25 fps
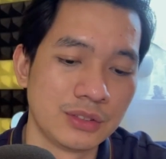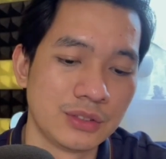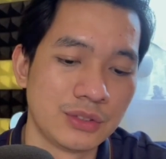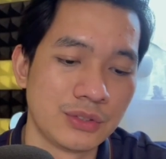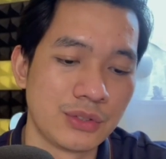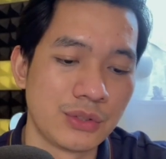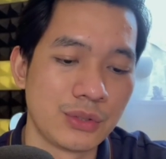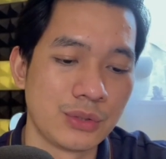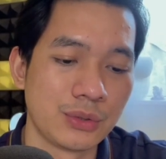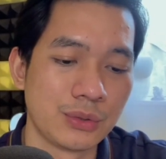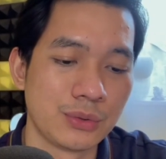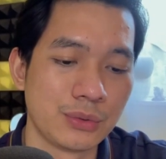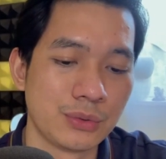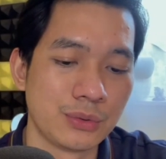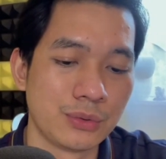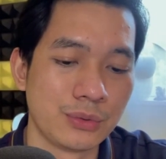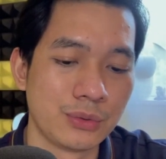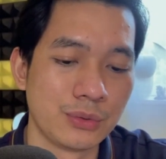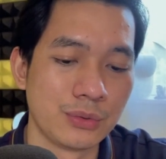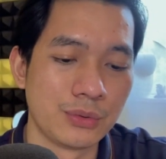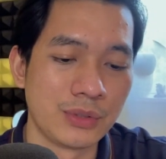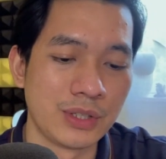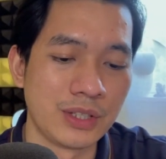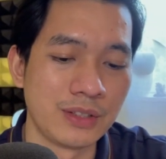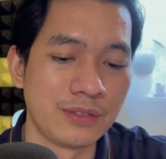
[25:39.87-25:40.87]

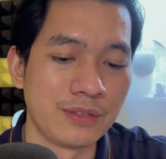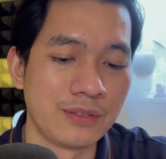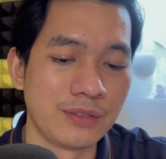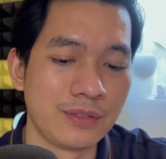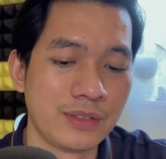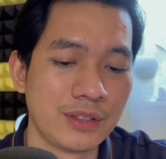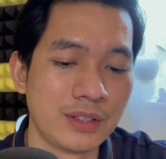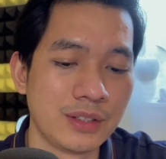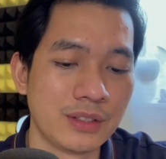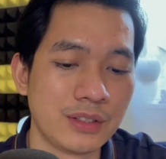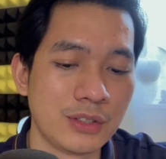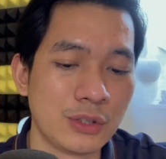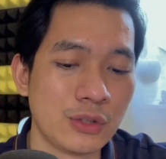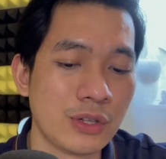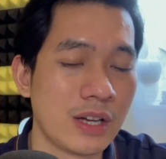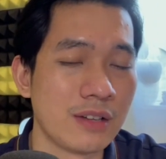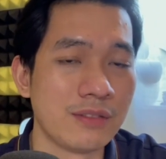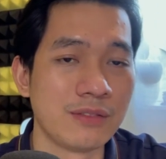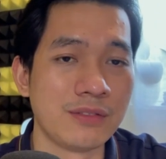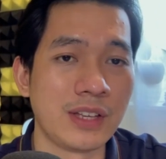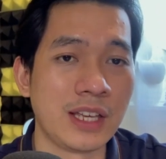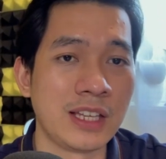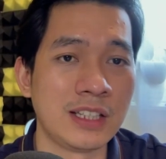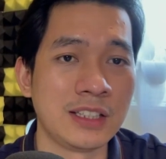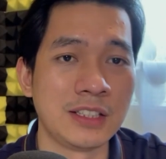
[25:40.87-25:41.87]
So if you
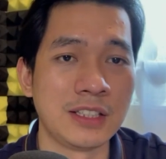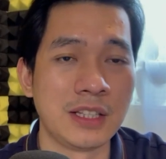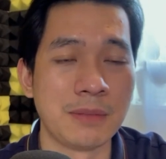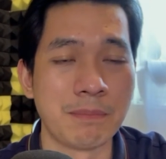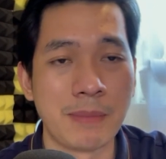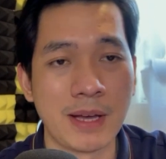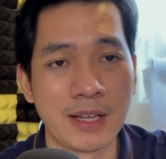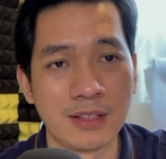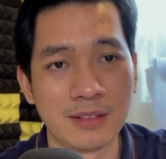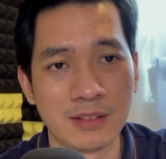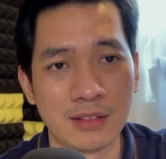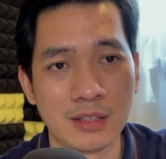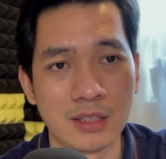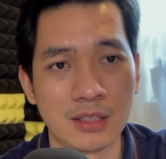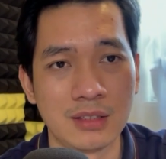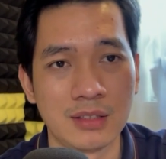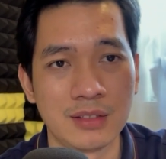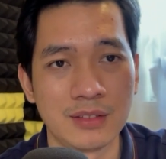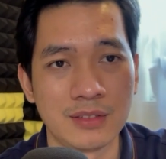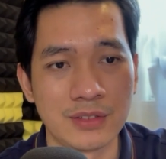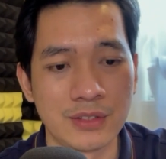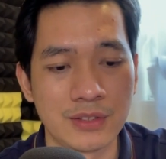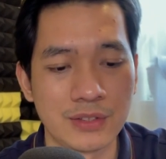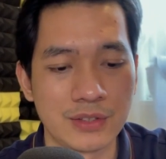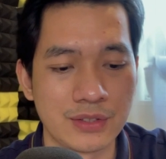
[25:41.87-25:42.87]
have any
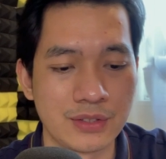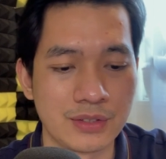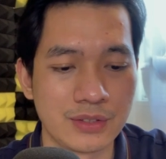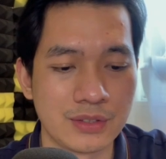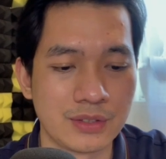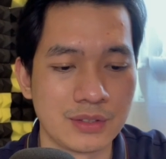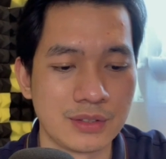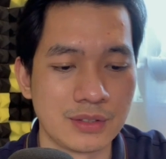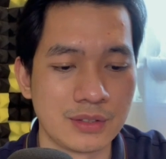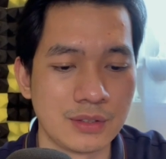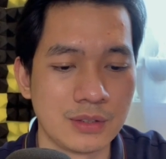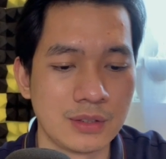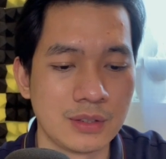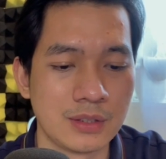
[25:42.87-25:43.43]
dependents,